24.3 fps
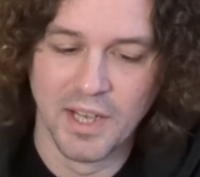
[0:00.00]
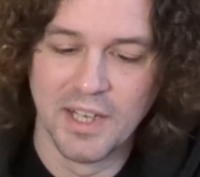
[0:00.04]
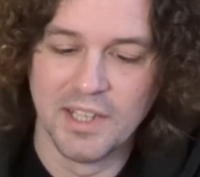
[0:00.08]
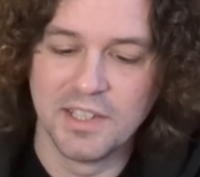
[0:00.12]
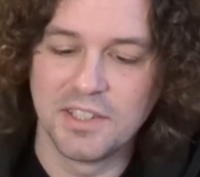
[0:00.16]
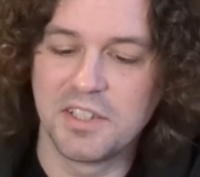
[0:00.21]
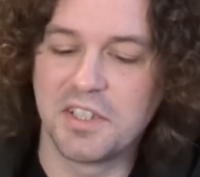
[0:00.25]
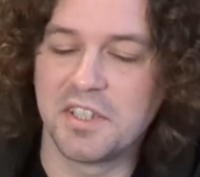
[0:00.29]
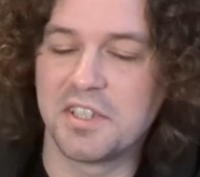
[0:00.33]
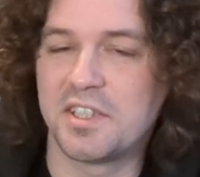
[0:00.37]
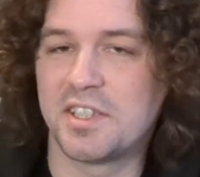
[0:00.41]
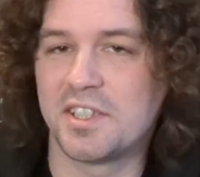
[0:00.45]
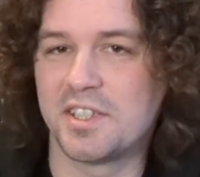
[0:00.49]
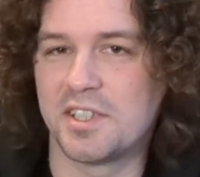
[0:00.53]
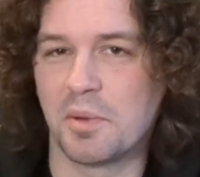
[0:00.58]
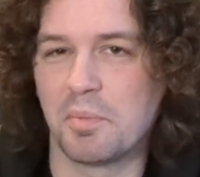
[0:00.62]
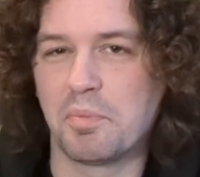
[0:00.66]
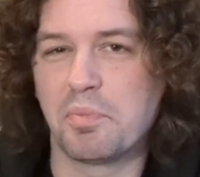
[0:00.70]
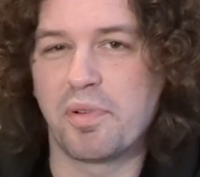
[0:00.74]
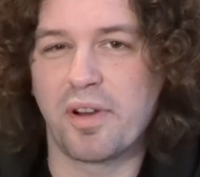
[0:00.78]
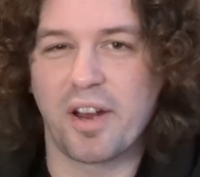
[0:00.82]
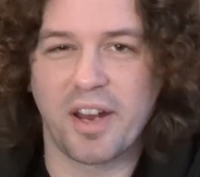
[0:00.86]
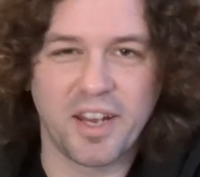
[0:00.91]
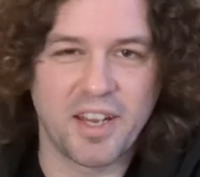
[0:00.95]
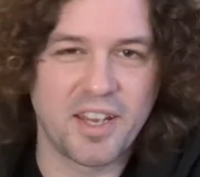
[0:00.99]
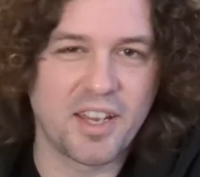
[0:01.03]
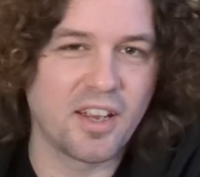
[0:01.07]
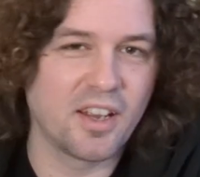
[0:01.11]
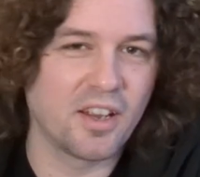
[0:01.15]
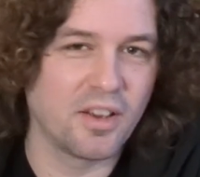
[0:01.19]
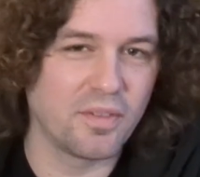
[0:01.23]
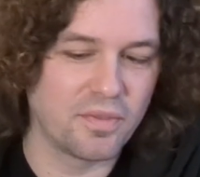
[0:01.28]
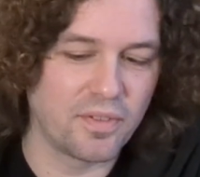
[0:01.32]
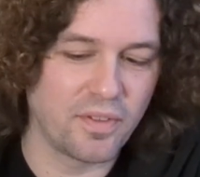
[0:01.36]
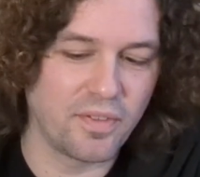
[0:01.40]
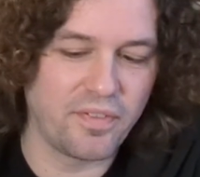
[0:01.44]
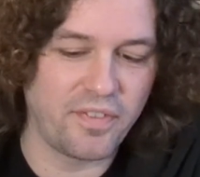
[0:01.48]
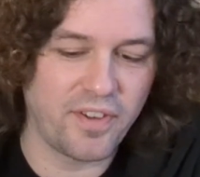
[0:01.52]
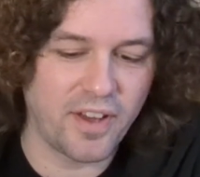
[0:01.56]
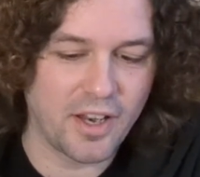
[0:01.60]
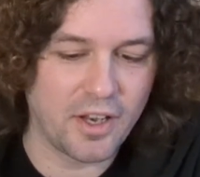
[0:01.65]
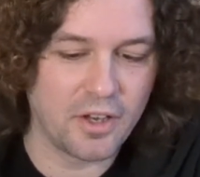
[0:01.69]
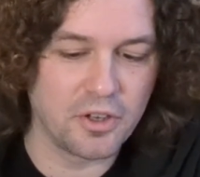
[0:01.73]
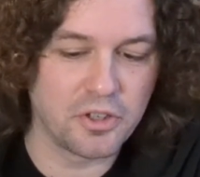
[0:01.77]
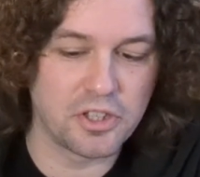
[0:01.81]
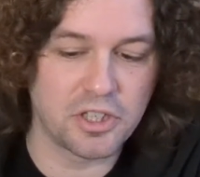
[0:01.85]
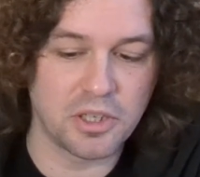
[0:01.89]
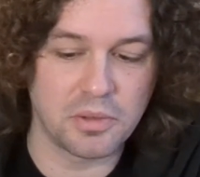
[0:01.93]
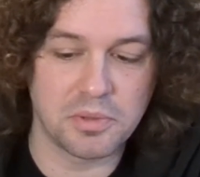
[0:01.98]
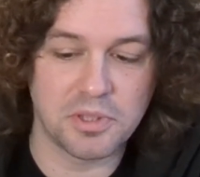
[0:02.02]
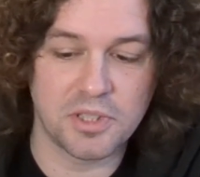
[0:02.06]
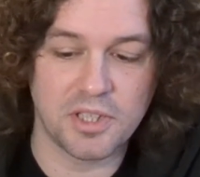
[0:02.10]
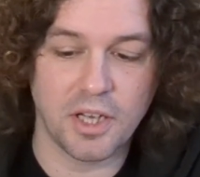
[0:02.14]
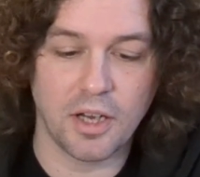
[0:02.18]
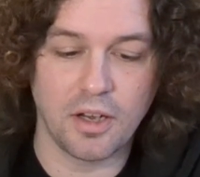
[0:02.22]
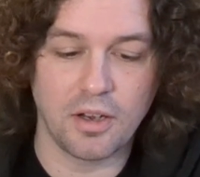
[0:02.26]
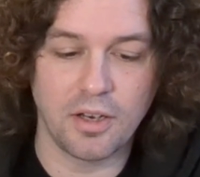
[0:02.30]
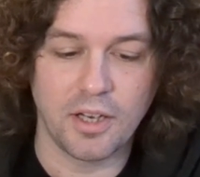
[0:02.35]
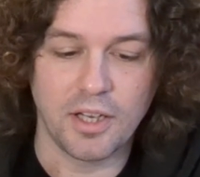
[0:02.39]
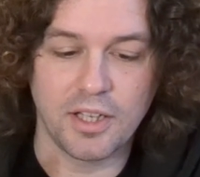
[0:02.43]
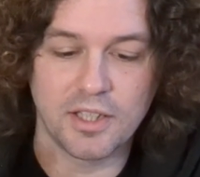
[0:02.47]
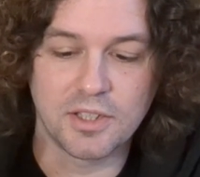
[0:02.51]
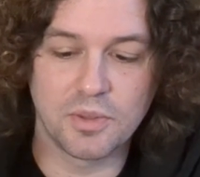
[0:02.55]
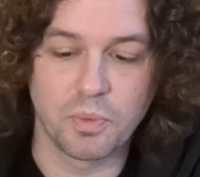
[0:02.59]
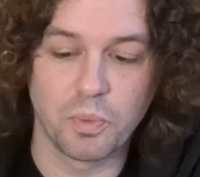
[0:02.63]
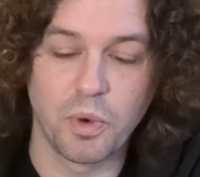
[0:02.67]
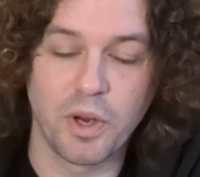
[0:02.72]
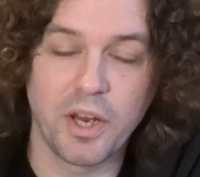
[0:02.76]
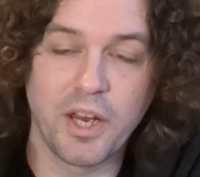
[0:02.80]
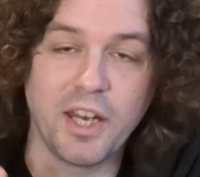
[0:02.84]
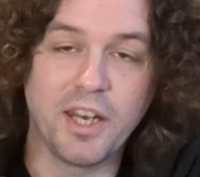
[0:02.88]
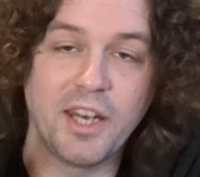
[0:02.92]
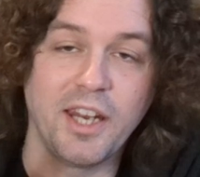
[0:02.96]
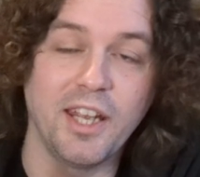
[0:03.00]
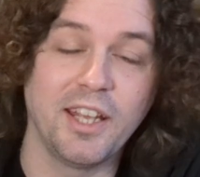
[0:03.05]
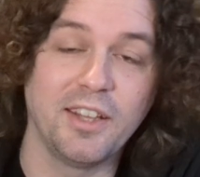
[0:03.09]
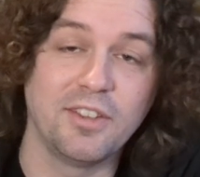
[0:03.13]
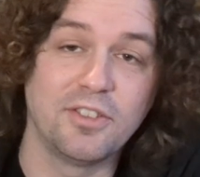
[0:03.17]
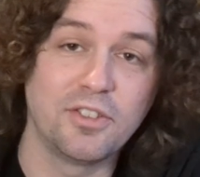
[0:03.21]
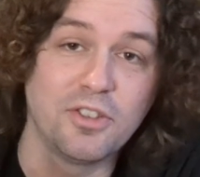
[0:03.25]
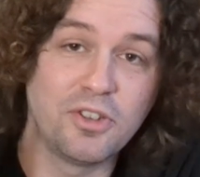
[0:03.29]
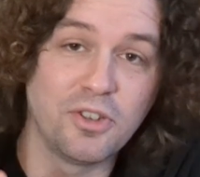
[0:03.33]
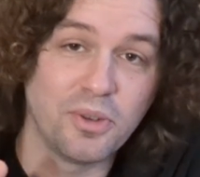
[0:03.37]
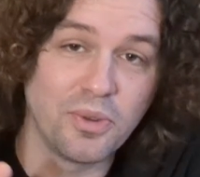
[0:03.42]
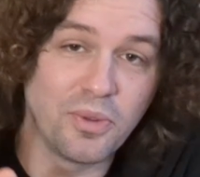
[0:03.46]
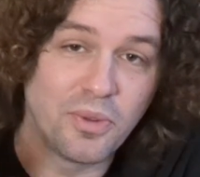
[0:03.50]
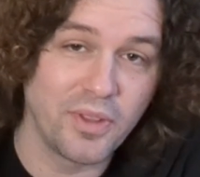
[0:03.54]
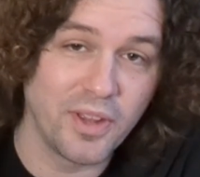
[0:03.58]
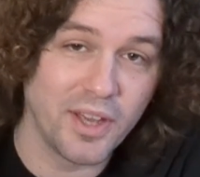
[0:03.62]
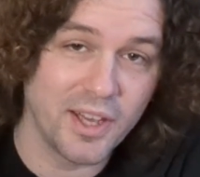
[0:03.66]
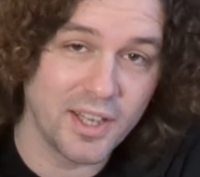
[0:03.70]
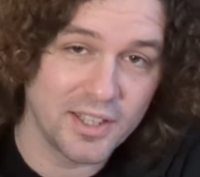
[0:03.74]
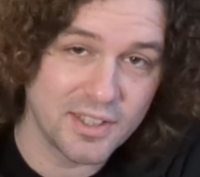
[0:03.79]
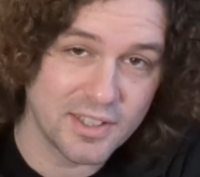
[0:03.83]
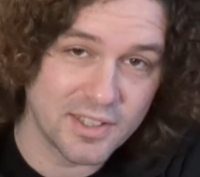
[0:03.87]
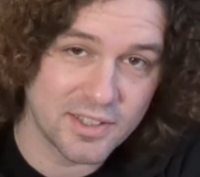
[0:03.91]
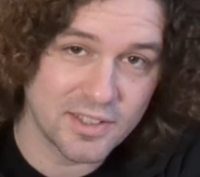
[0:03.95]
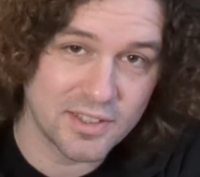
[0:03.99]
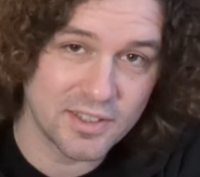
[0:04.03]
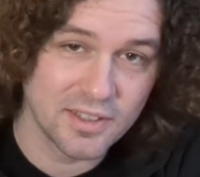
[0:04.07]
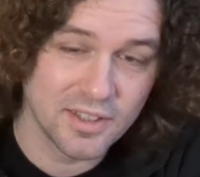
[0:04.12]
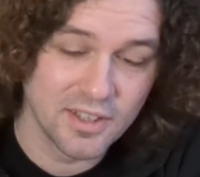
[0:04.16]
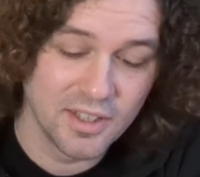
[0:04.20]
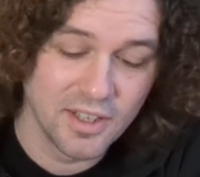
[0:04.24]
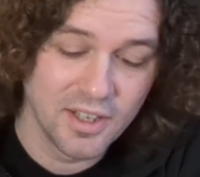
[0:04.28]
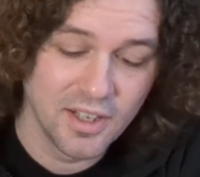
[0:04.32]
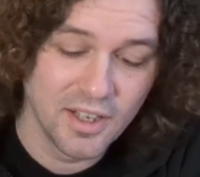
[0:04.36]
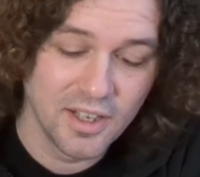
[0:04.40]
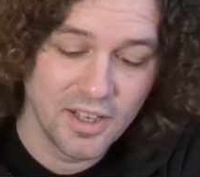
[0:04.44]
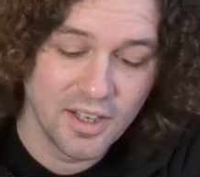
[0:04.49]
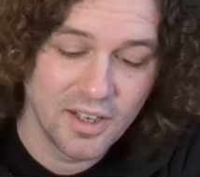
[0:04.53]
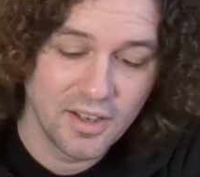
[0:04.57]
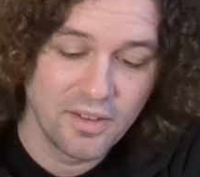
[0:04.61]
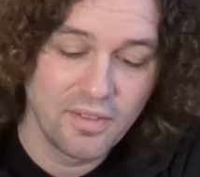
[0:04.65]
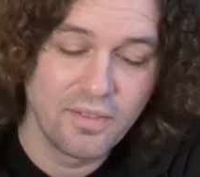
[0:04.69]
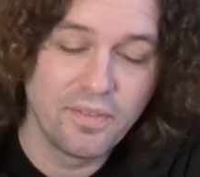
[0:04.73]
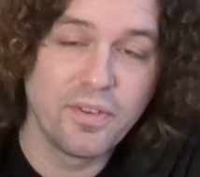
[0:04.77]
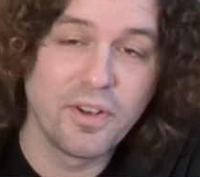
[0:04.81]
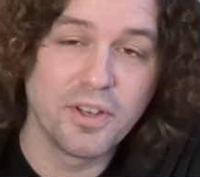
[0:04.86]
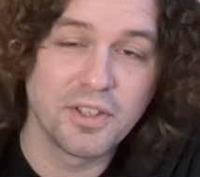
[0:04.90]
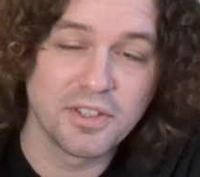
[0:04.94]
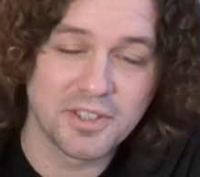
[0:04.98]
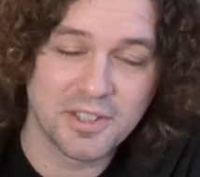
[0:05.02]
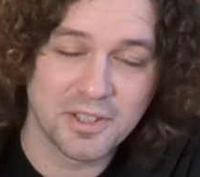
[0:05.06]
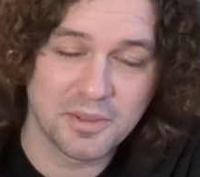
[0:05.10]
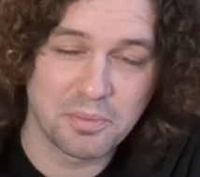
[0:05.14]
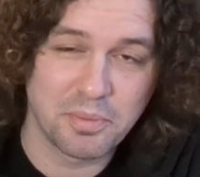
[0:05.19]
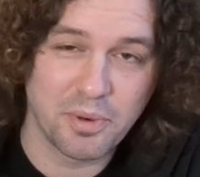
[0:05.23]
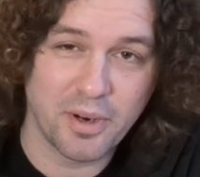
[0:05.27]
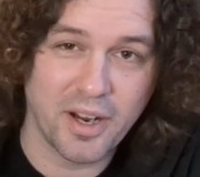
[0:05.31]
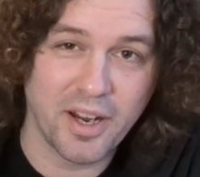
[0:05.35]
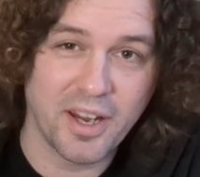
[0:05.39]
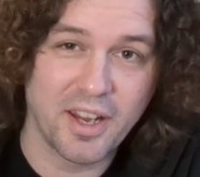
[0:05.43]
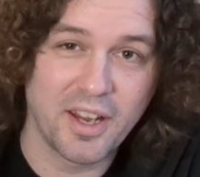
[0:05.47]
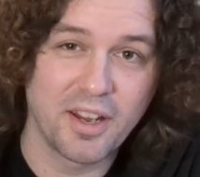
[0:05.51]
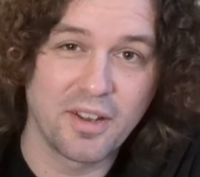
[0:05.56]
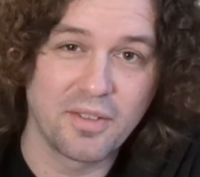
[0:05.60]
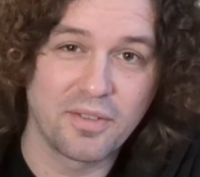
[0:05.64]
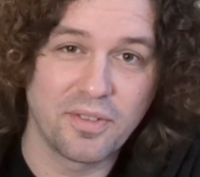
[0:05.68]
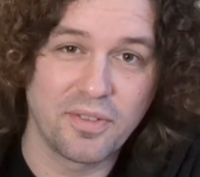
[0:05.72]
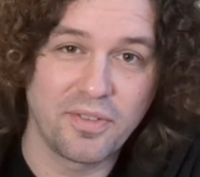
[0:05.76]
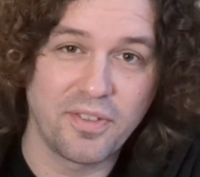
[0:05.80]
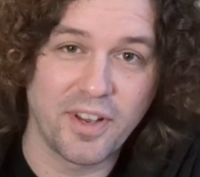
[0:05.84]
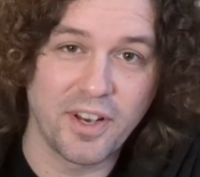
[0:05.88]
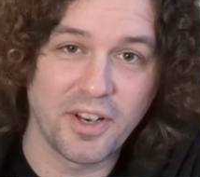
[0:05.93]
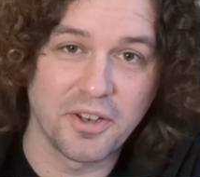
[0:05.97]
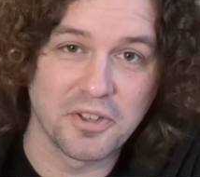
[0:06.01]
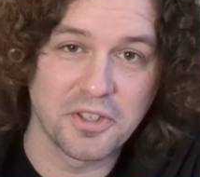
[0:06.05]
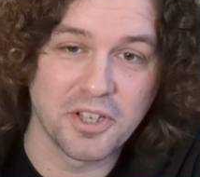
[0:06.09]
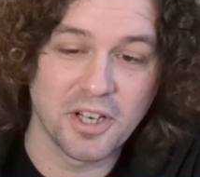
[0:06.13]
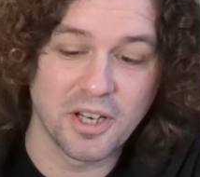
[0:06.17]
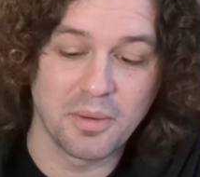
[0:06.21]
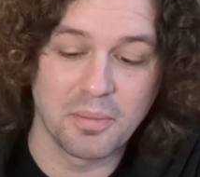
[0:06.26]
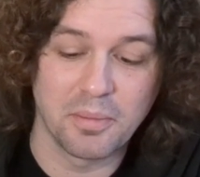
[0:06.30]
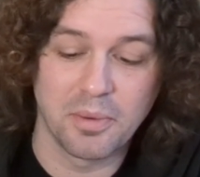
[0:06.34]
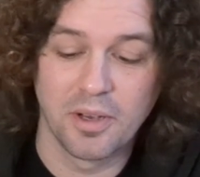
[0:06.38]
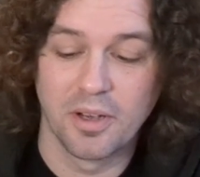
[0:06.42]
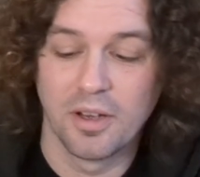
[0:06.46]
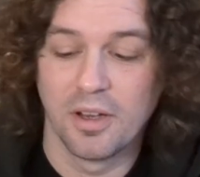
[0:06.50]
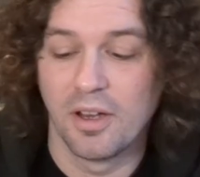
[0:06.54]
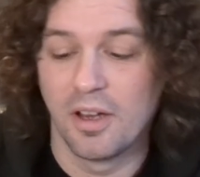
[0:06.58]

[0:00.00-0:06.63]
So this is a breaking of the Fellowship style list. We need to do this versus breaking of the Fellowship.